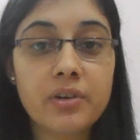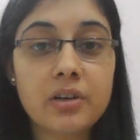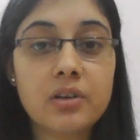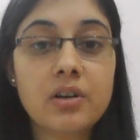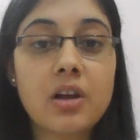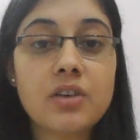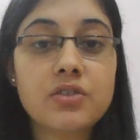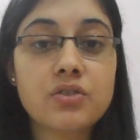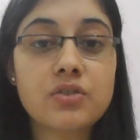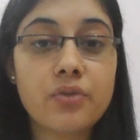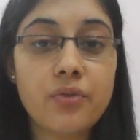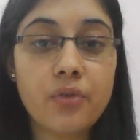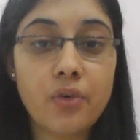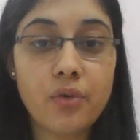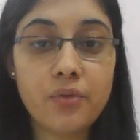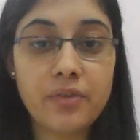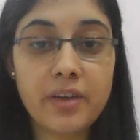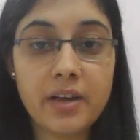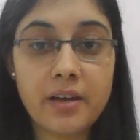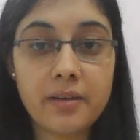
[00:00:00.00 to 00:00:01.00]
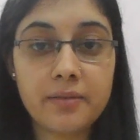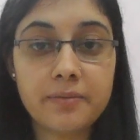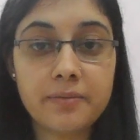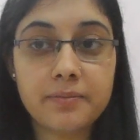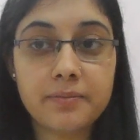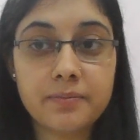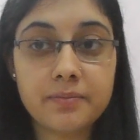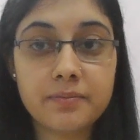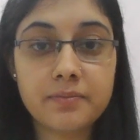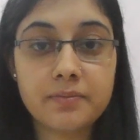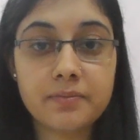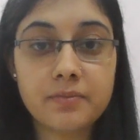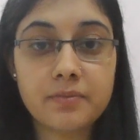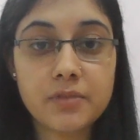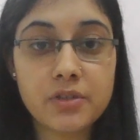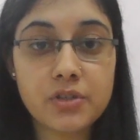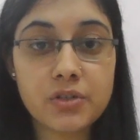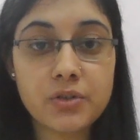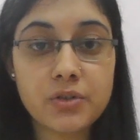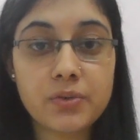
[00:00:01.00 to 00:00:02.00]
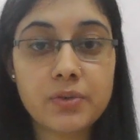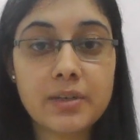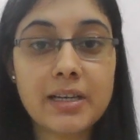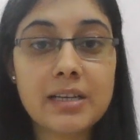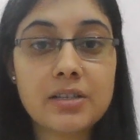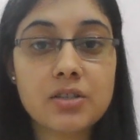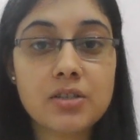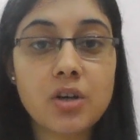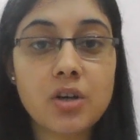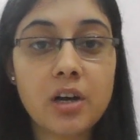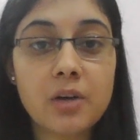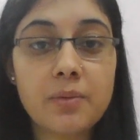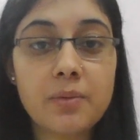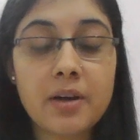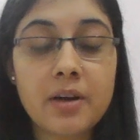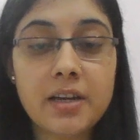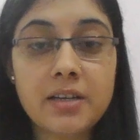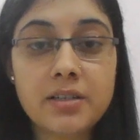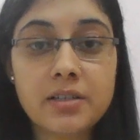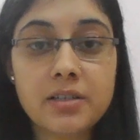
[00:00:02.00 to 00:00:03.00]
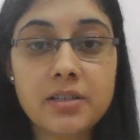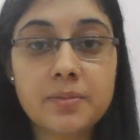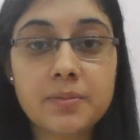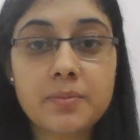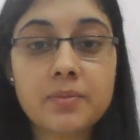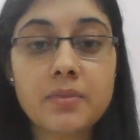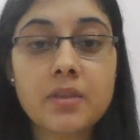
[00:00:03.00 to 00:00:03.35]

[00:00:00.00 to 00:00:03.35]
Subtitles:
claustrophobia. So, let's talk about it.